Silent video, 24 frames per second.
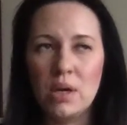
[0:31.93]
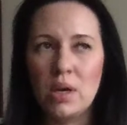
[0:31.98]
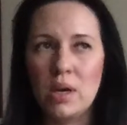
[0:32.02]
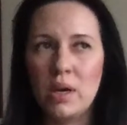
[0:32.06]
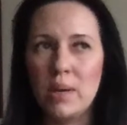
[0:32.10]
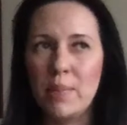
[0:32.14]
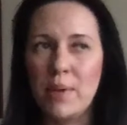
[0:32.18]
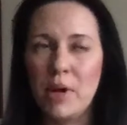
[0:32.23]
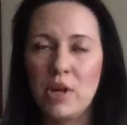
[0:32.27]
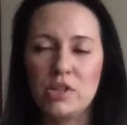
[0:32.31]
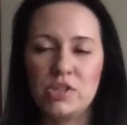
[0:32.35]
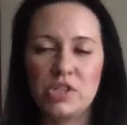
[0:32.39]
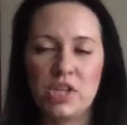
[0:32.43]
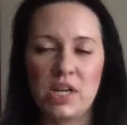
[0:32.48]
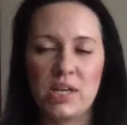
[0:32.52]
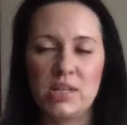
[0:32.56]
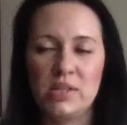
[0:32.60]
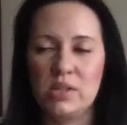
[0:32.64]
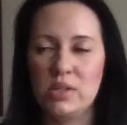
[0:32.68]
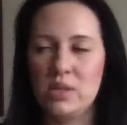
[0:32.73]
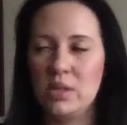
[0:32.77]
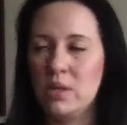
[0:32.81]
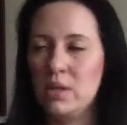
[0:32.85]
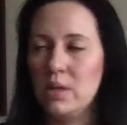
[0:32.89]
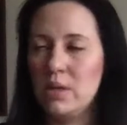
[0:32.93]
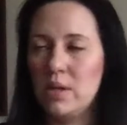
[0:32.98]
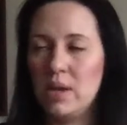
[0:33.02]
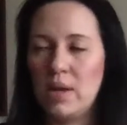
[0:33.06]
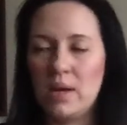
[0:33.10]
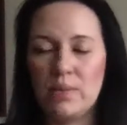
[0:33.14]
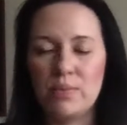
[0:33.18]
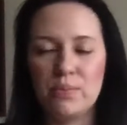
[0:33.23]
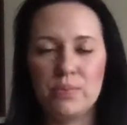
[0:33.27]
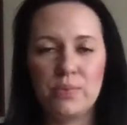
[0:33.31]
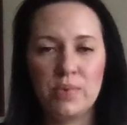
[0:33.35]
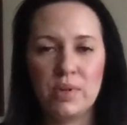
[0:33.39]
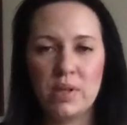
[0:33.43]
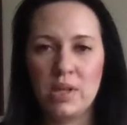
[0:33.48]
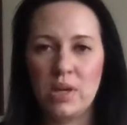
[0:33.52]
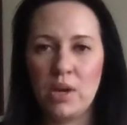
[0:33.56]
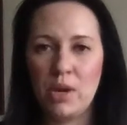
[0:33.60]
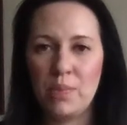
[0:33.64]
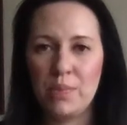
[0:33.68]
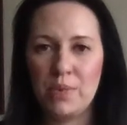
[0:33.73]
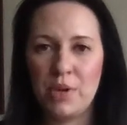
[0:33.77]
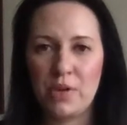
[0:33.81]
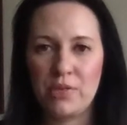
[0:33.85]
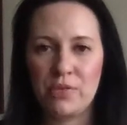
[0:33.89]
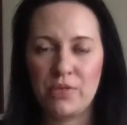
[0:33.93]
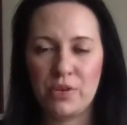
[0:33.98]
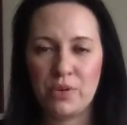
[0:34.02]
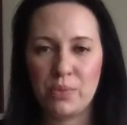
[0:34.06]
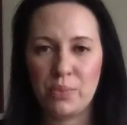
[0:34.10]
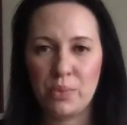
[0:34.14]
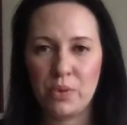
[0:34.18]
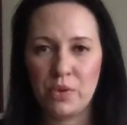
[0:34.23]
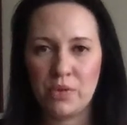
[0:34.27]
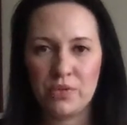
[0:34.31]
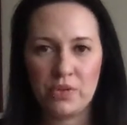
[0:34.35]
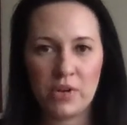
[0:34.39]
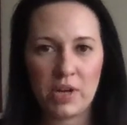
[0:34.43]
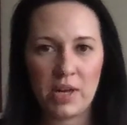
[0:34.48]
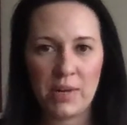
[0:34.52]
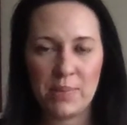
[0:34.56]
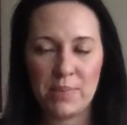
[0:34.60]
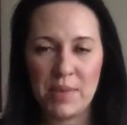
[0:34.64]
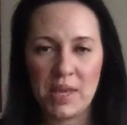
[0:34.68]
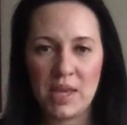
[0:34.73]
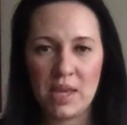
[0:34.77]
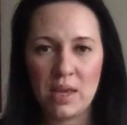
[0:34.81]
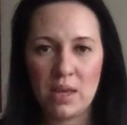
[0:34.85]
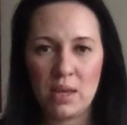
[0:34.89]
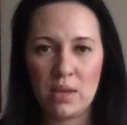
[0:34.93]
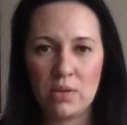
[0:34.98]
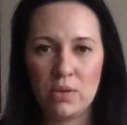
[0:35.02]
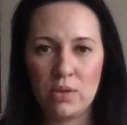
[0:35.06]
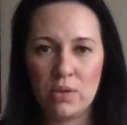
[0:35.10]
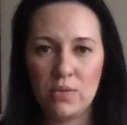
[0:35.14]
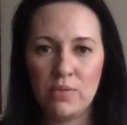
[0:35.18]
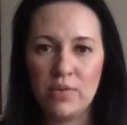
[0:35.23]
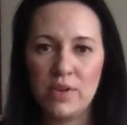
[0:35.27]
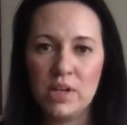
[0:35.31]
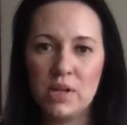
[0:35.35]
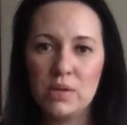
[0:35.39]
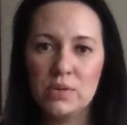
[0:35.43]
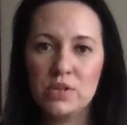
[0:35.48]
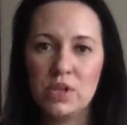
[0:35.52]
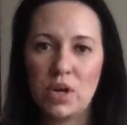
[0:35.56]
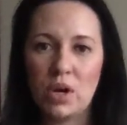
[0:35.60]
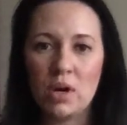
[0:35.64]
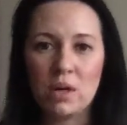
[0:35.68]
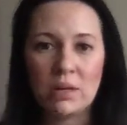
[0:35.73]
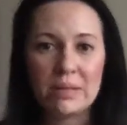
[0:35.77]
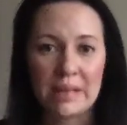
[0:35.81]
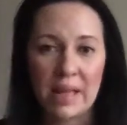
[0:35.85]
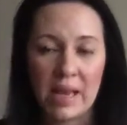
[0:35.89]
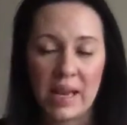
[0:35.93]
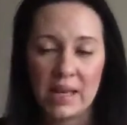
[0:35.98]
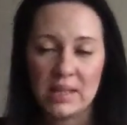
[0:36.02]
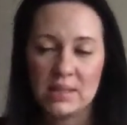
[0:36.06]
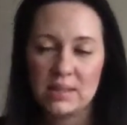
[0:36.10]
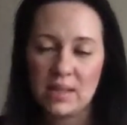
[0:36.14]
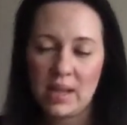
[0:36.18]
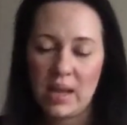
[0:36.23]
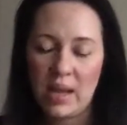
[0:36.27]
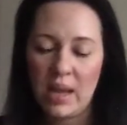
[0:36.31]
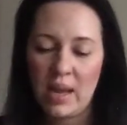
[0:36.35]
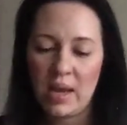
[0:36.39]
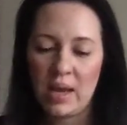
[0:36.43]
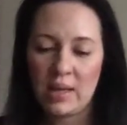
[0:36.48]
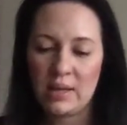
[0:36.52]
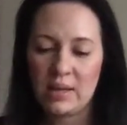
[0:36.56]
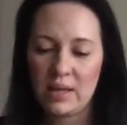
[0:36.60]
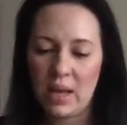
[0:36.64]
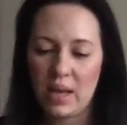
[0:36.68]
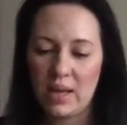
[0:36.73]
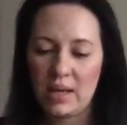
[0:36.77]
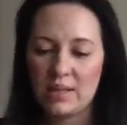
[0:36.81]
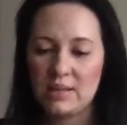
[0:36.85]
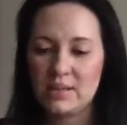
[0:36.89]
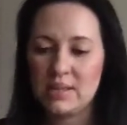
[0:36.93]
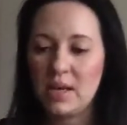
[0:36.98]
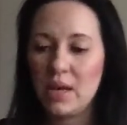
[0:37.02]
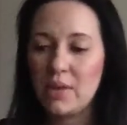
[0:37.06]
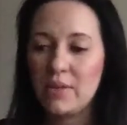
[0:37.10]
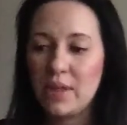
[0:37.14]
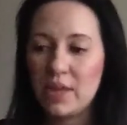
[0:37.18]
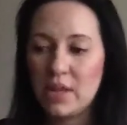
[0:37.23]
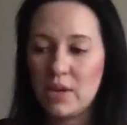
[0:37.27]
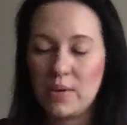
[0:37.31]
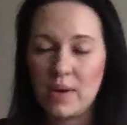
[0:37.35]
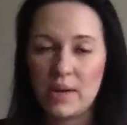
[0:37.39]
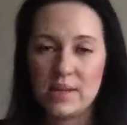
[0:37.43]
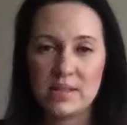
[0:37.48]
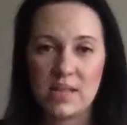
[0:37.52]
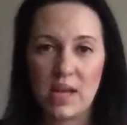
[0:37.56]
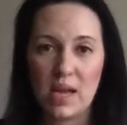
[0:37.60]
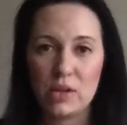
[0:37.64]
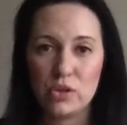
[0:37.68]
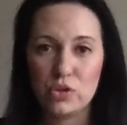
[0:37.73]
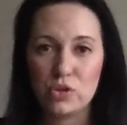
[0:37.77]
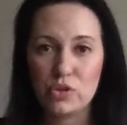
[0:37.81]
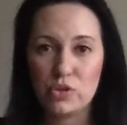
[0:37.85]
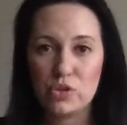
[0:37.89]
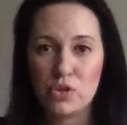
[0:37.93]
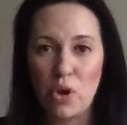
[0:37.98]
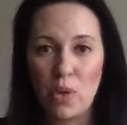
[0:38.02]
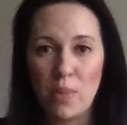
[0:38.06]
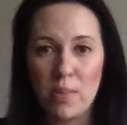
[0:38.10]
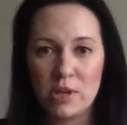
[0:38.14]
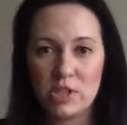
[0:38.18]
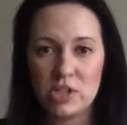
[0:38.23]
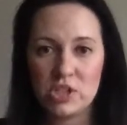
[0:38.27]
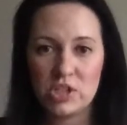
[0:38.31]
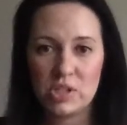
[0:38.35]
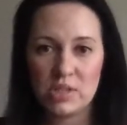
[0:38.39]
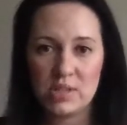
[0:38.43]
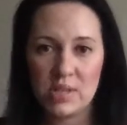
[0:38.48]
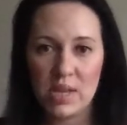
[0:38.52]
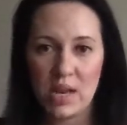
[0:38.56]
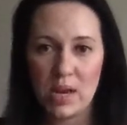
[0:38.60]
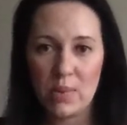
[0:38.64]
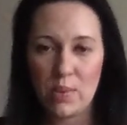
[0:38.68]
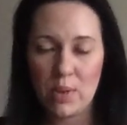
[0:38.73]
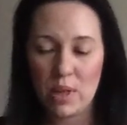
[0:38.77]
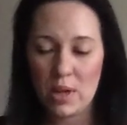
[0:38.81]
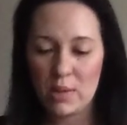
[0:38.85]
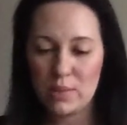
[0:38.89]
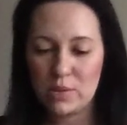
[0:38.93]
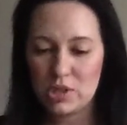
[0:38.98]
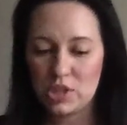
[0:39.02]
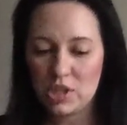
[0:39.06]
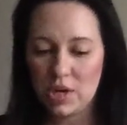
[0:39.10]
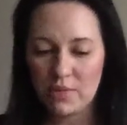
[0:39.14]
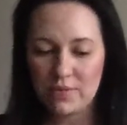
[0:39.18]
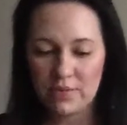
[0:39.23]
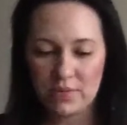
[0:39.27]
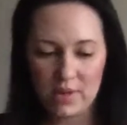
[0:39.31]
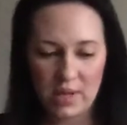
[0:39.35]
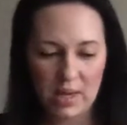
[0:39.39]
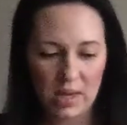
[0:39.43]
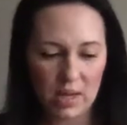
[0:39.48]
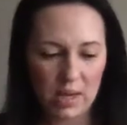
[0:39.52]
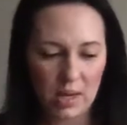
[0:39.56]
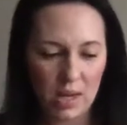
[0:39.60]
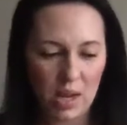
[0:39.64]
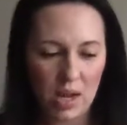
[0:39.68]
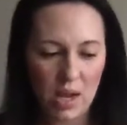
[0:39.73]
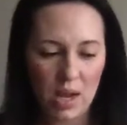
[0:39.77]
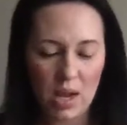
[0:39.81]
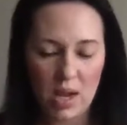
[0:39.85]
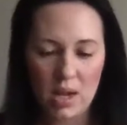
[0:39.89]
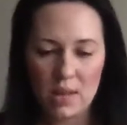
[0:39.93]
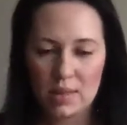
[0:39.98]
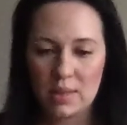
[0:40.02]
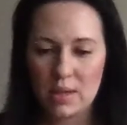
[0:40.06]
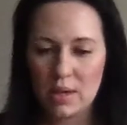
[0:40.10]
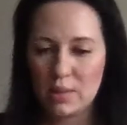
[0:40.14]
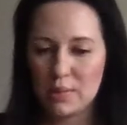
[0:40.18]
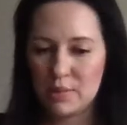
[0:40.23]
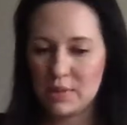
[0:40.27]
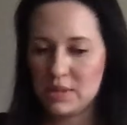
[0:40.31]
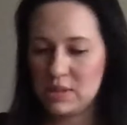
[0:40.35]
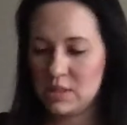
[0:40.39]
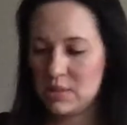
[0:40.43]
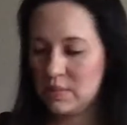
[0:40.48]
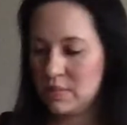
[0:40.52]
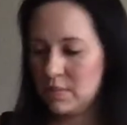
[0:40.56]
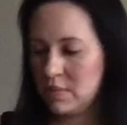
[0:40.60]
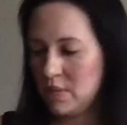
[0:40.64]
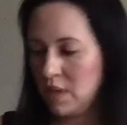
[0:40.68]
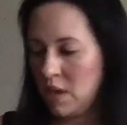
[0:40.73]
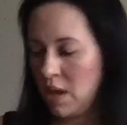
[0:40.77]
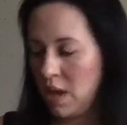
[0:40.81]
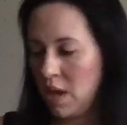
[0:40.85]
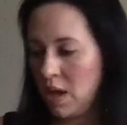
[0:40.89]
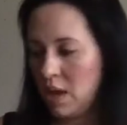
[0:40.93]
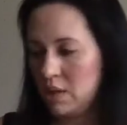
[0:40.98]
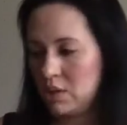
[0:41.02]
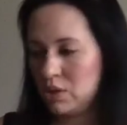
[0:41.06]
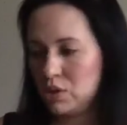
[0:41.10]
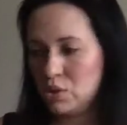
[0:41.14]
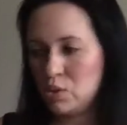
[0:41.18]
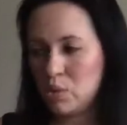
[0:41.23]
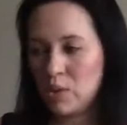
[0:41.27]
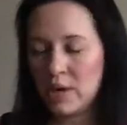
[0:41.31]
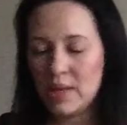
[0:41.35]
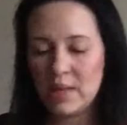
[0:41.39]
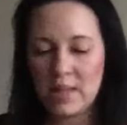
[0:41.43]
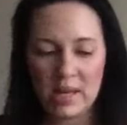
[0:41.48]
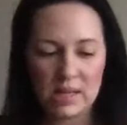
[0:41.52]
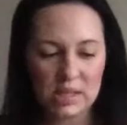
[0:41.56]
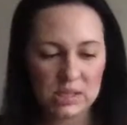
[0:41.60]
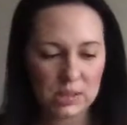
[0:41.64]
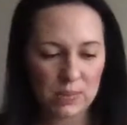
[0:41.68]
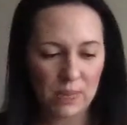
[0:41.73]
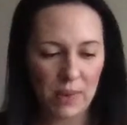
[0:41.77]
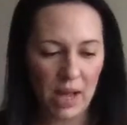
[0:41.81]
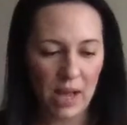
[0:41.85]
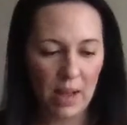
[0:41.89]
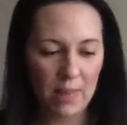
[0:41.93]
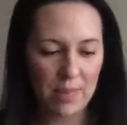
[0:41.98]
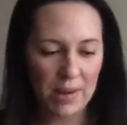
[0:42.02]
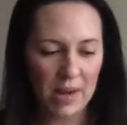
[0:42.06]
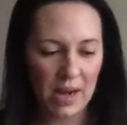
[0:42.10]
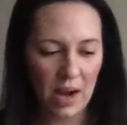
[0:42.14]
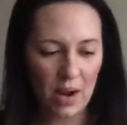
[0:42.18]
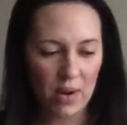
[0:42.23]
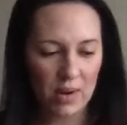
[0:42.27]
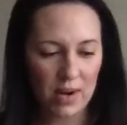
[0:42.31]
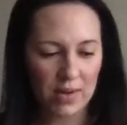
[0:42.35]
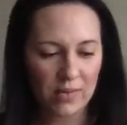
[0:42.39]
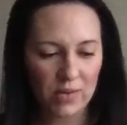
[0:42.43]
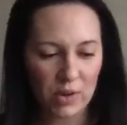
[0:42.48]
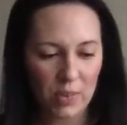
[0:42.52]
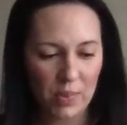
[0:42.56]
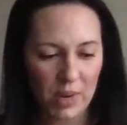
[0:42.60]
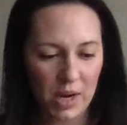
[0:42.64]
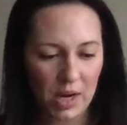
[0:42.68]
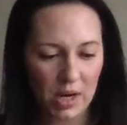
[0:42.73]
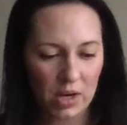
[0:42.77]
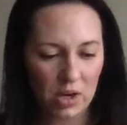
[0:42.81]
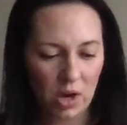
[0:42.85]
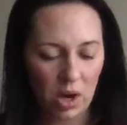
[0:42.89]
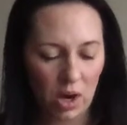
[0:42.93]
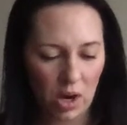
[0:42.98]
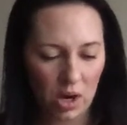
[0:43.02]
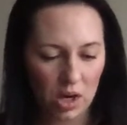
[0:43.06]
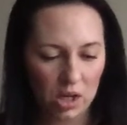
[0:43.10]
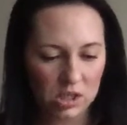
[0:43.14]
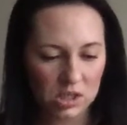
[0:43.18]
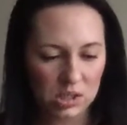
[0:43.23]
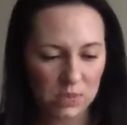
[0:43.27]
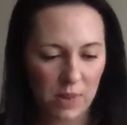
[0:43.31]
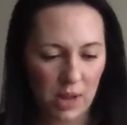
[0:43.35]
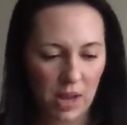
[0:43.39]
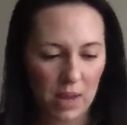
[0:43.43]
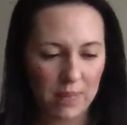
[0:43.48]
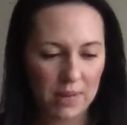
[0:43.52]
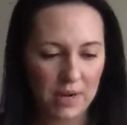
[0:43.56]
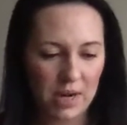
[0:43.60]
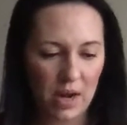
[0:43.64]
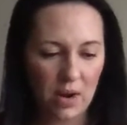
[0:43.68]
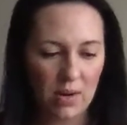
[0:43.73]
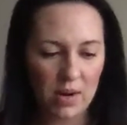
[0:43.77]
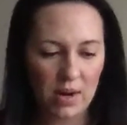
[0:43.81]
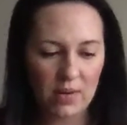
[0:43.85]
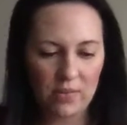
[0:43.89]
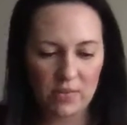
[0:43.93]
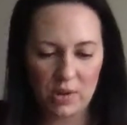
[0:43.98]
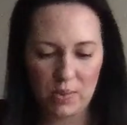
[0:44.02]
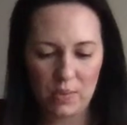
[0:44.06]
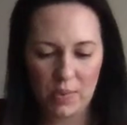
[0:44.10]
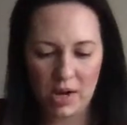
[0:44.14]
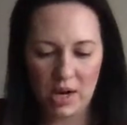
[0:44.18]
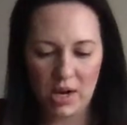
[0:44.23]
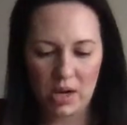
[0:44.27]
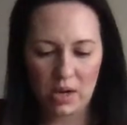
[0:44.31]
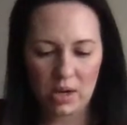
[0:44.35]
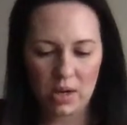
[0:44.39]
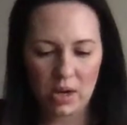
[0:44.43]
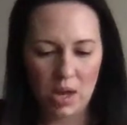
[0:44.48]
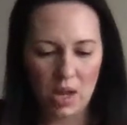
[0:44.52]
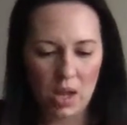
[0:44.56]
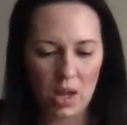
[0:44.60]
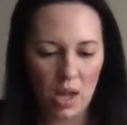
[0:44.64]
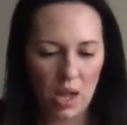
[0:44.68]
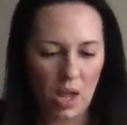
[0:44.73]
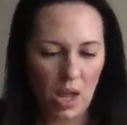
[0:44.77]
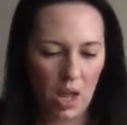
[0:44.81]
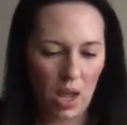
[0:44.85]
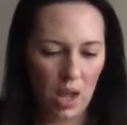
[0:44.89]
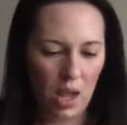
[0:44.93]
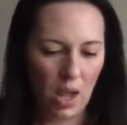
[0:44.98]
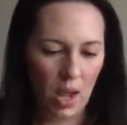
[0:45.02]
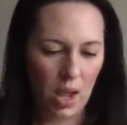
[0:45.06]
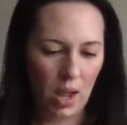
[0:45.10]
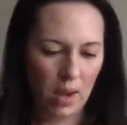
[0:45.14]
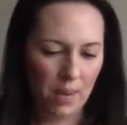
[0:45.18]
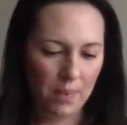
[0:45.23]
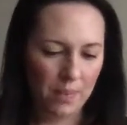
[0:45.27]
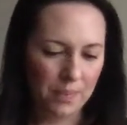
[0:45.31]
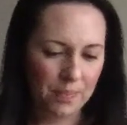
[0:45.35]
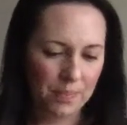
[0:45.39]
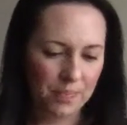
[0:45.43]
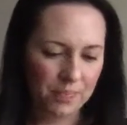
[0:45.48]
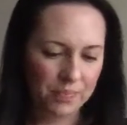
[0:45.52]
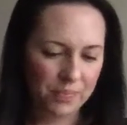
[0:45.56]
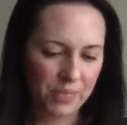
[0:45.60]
apologize. I really hope y'all will forgive me. Your videos are late, and I could tell that you guys had so much to say while I was shuffling. There was storylines popping out everywhere, cards popping out everywhere, so